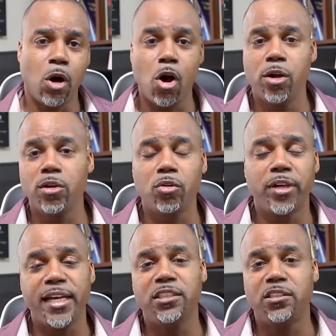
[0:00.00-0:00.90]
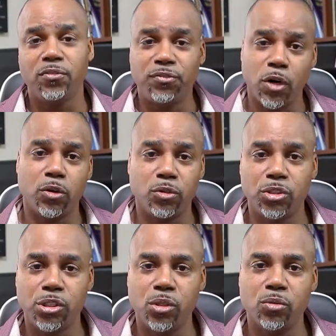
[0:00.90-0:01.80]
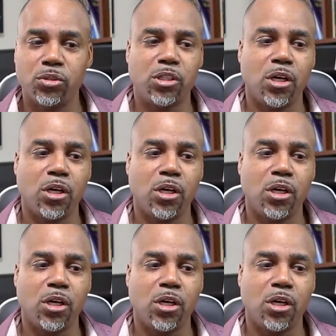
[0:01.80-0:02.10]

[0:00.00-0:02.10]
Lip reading: on location photo shoots.